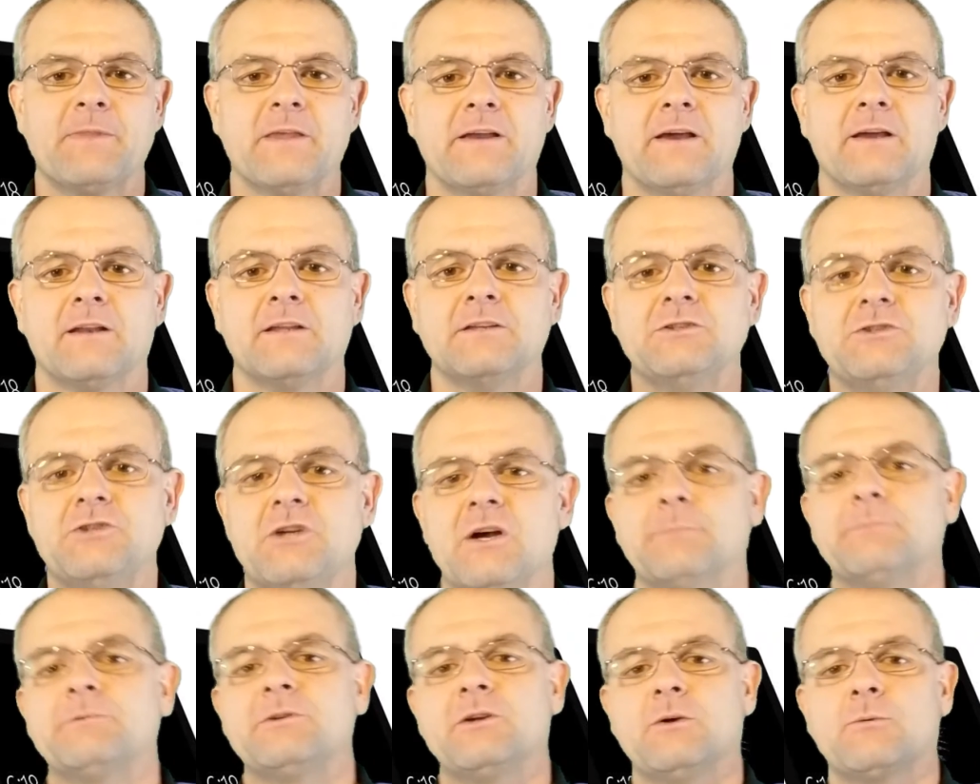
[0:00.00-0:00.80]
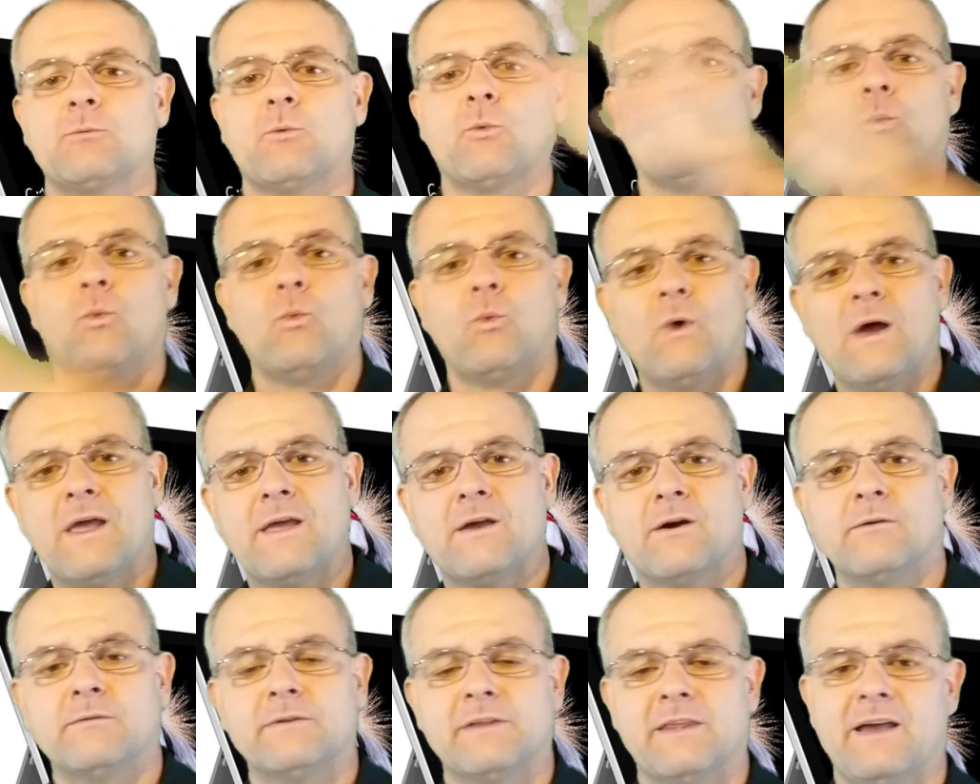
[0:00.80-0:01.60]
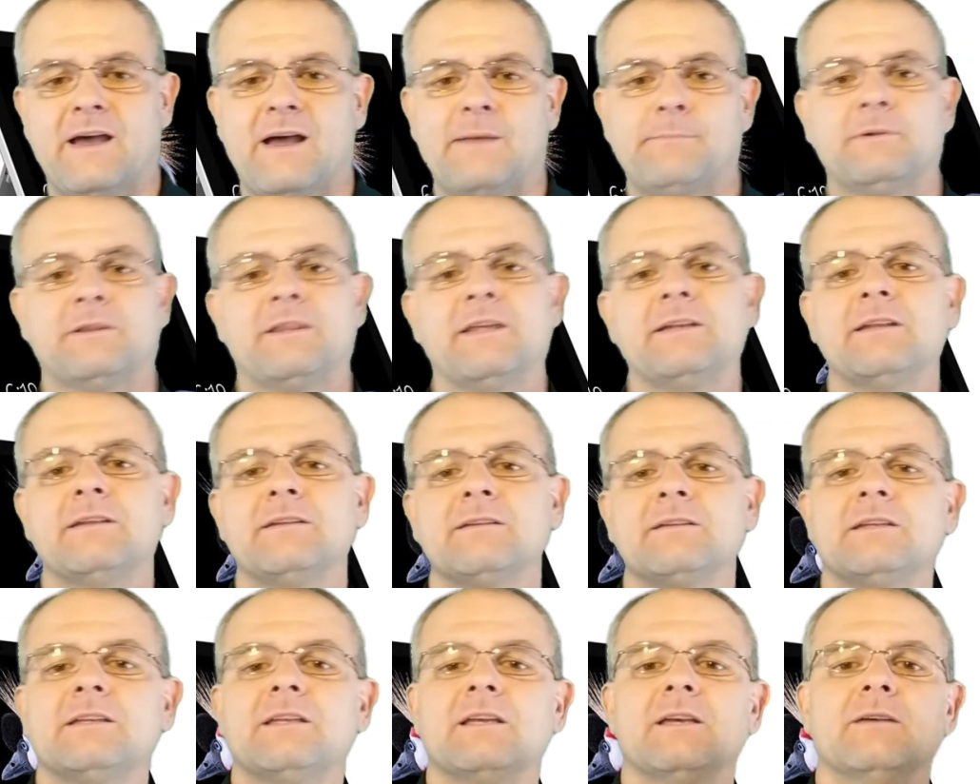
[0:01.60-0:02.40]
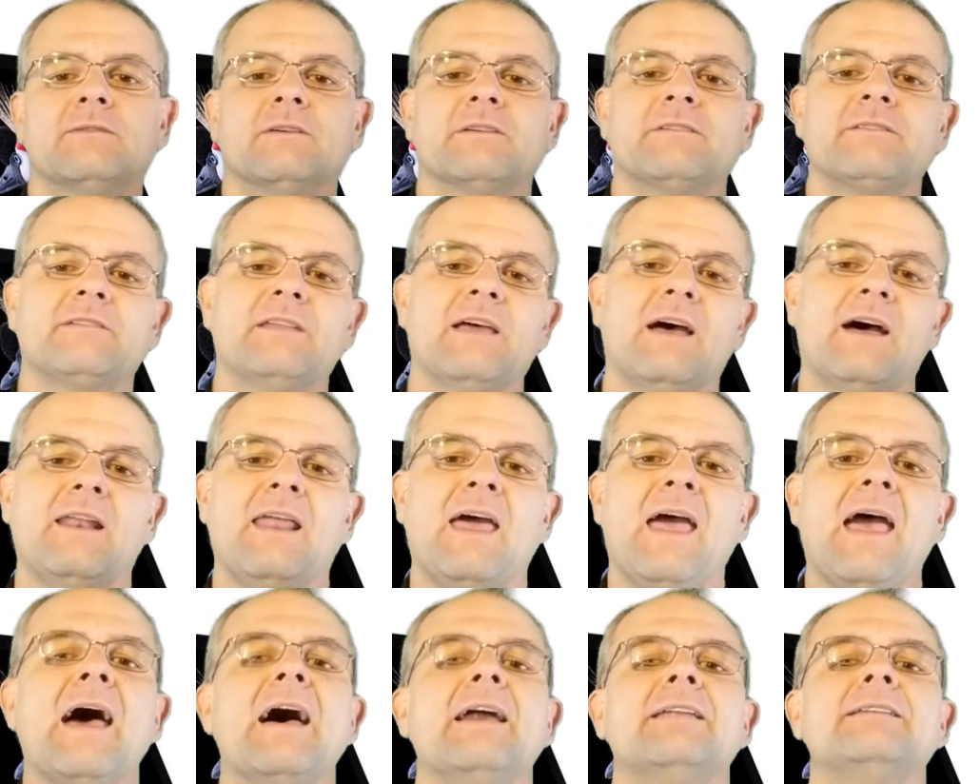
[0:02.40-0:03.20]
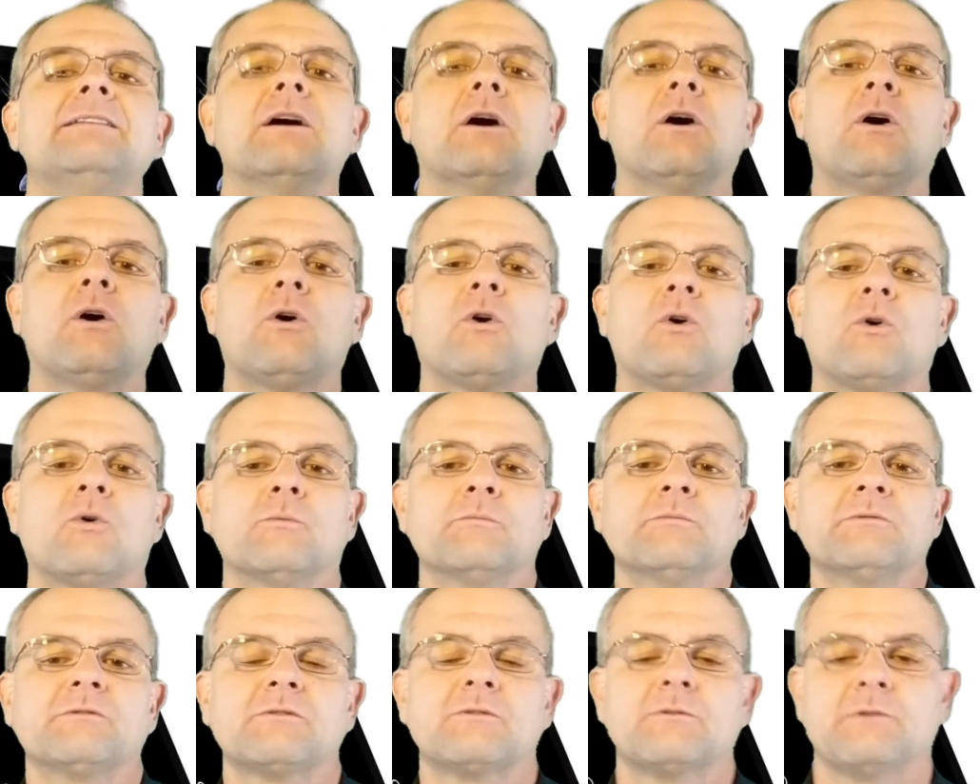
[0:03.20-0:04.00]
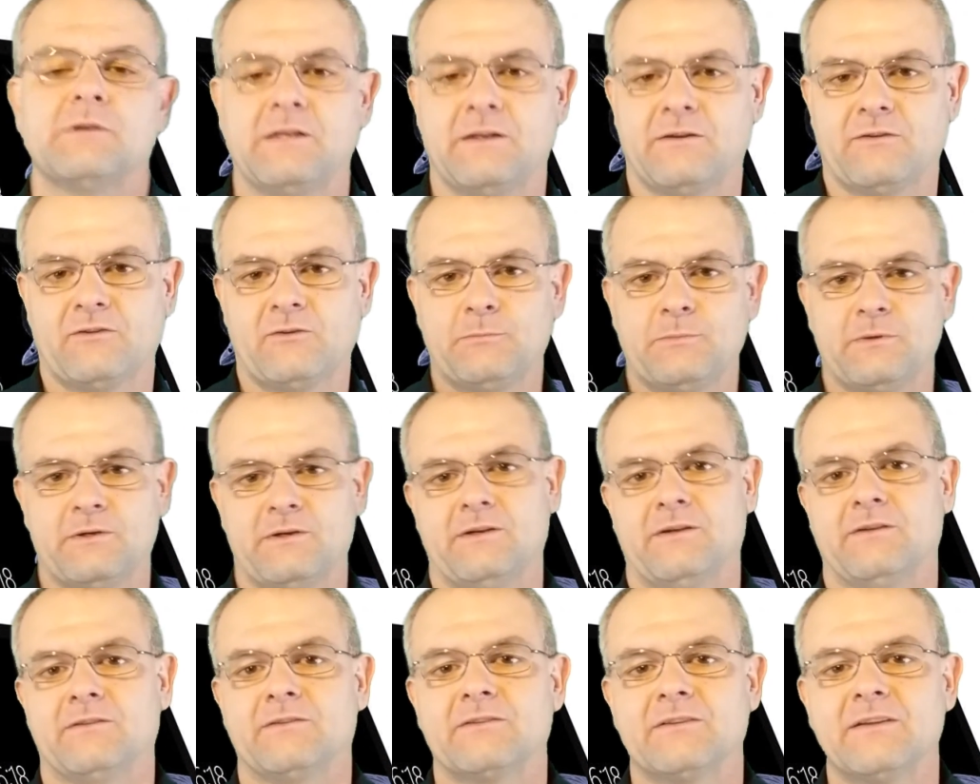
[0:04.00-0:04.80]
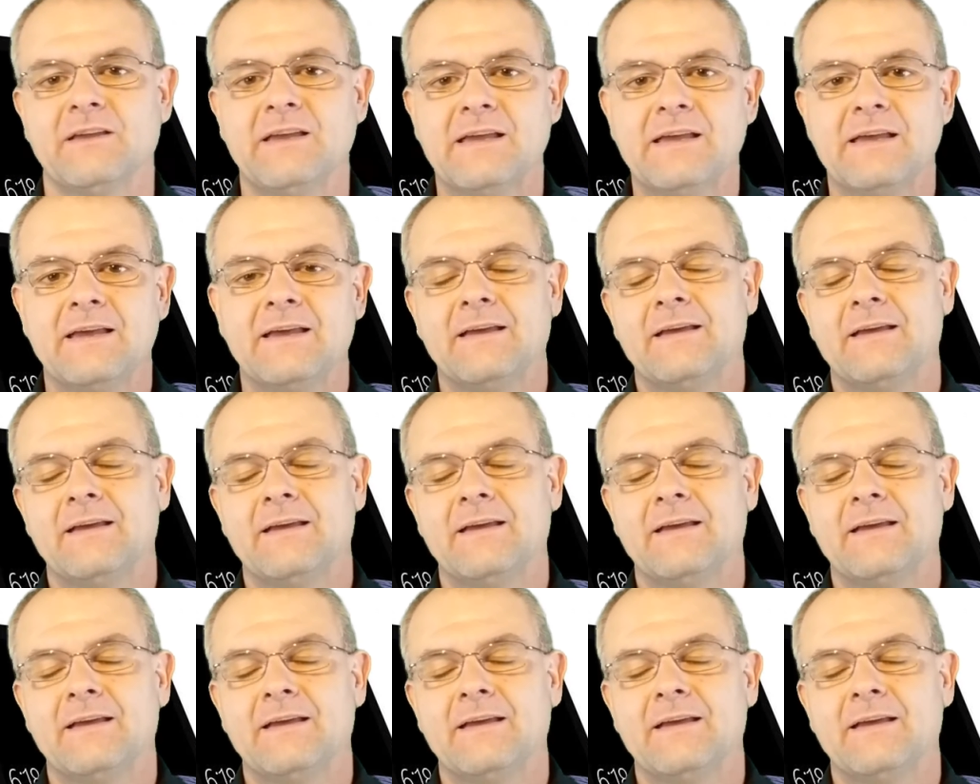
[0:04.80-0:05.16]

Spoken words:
They kind of jumped way over that, but they didn't give us that add to home screen experience.